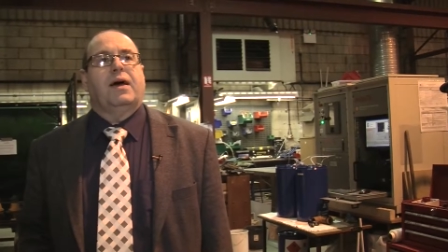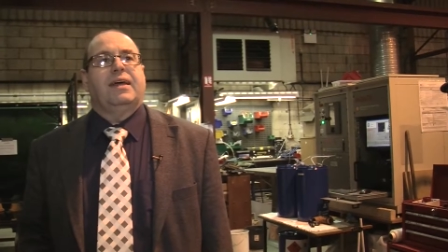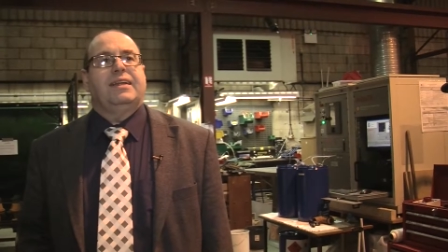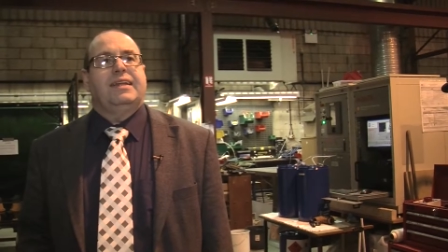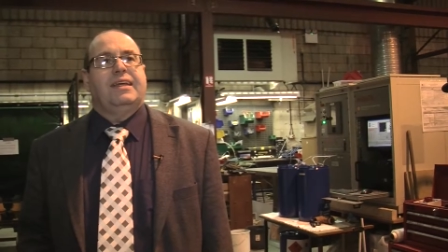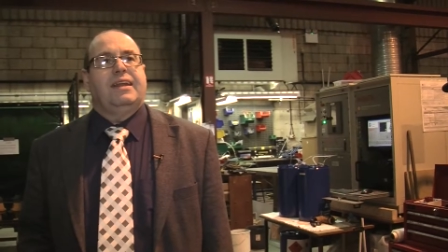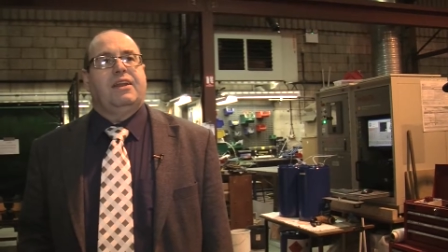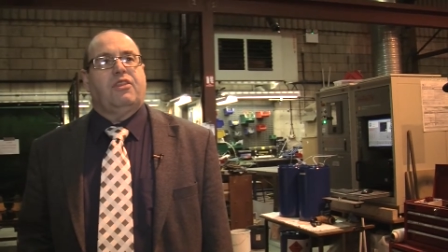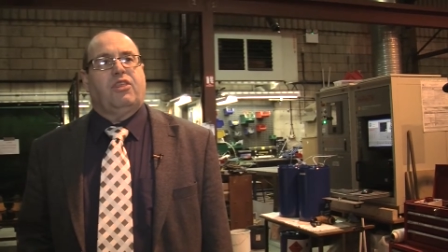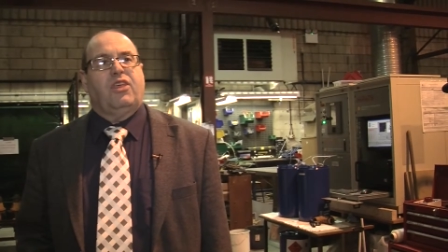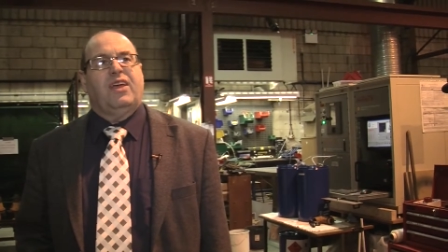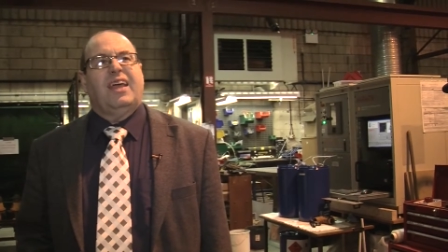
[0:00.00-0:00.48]
might
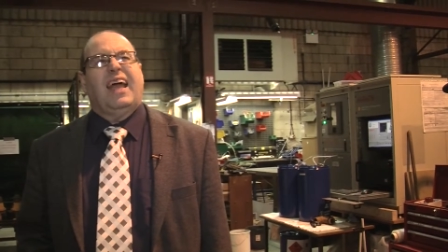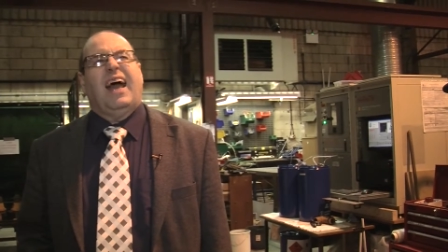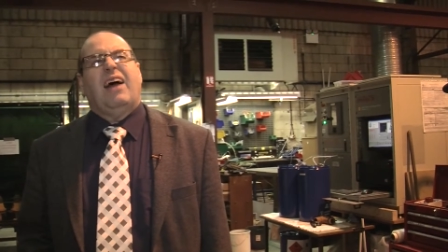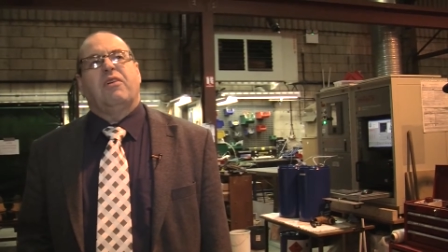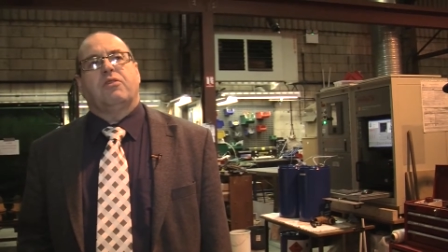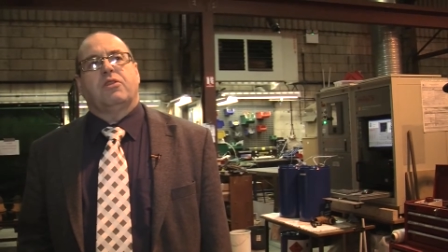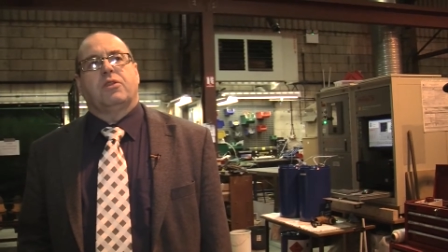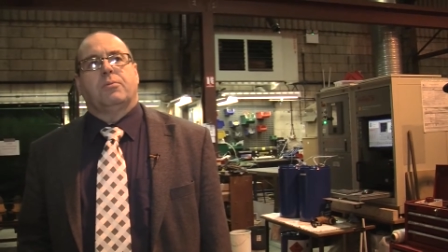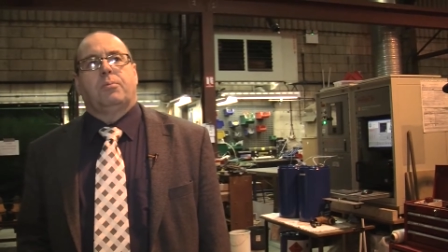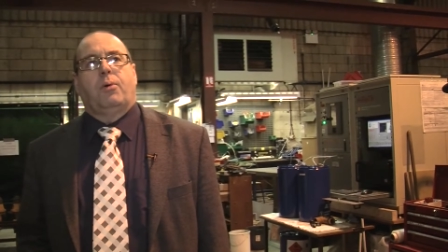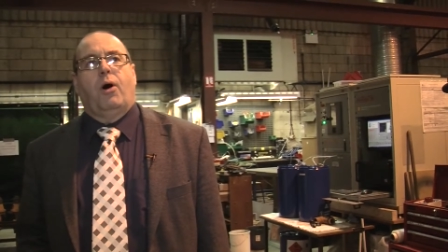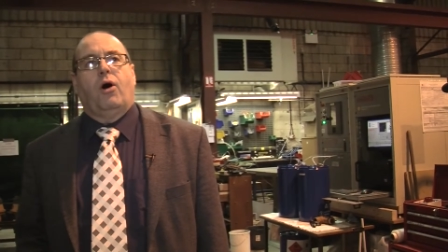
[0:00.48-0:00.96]
need to think
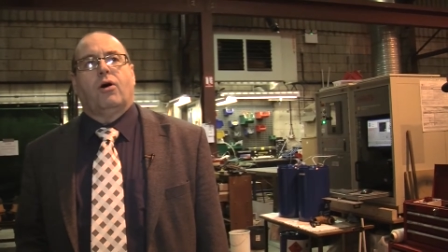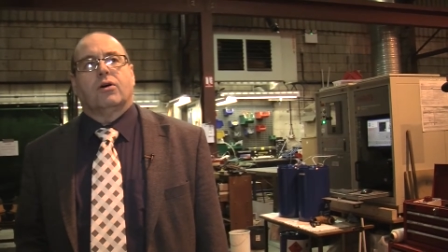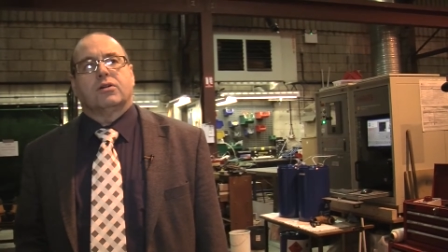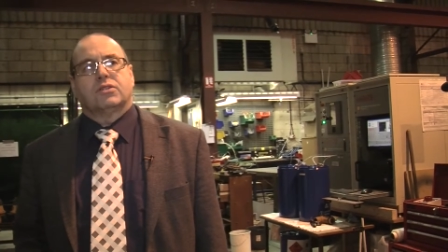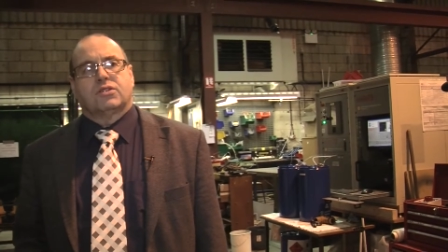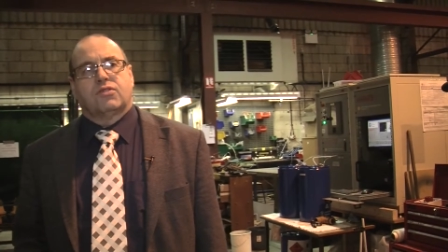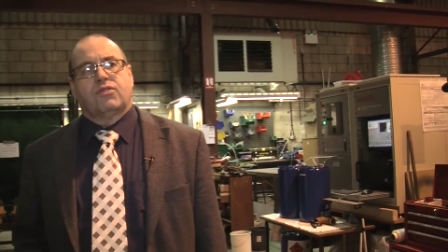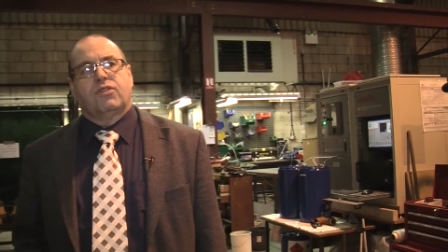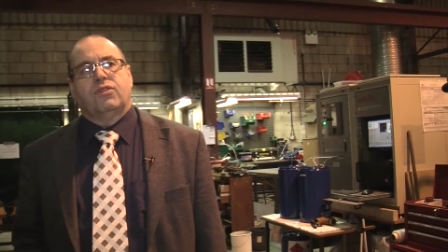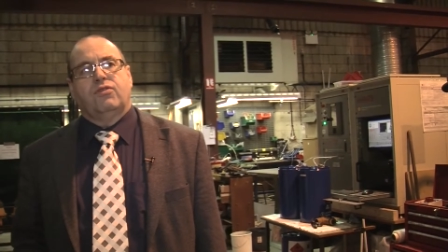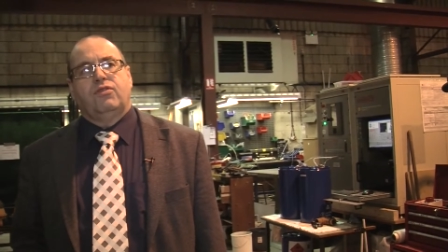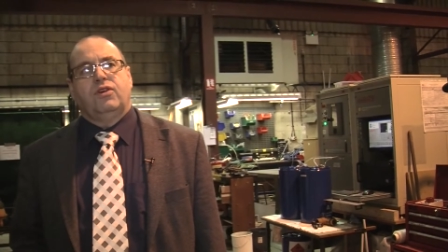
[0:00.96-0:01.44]
out of the
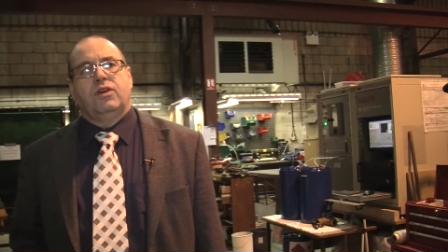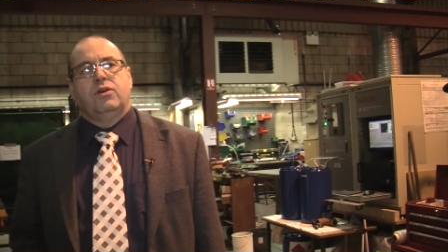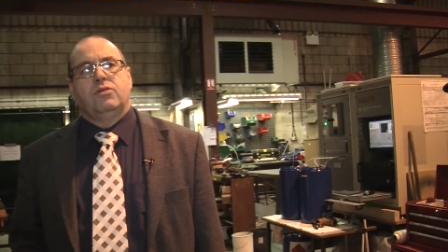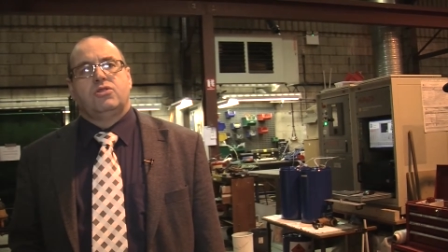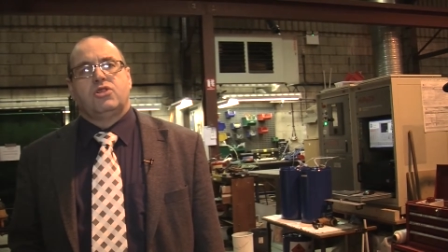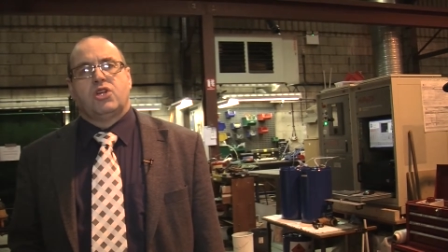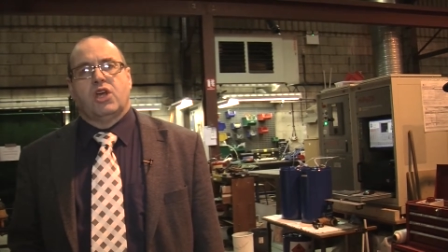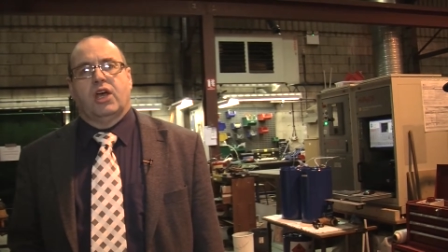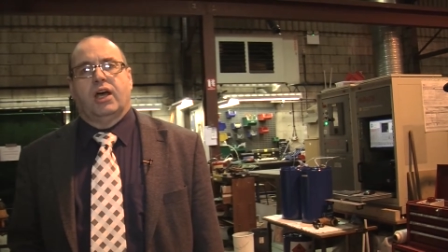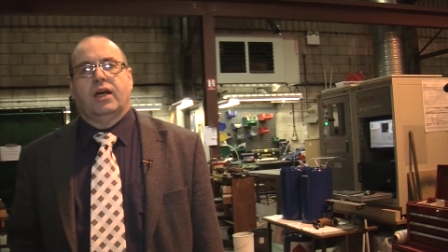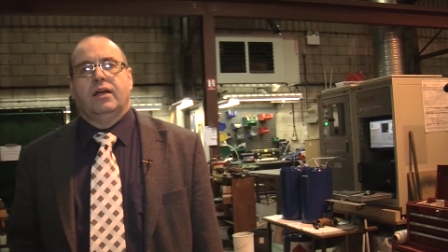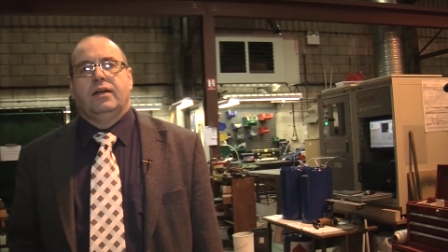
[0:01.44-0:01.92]
box for the
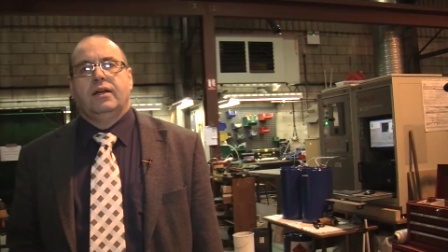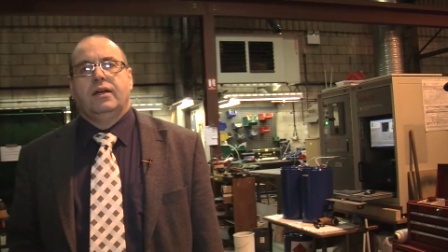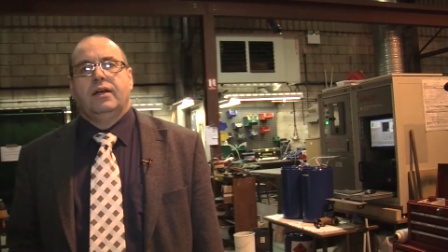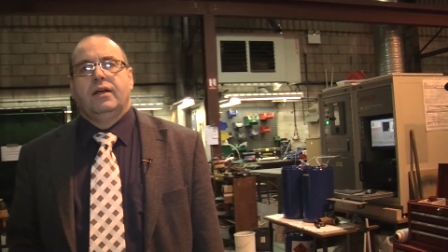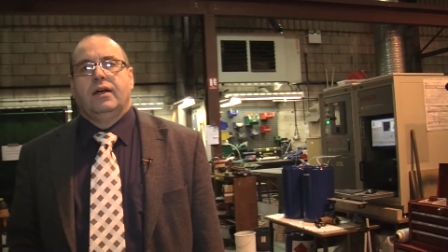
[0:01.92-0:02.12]
future.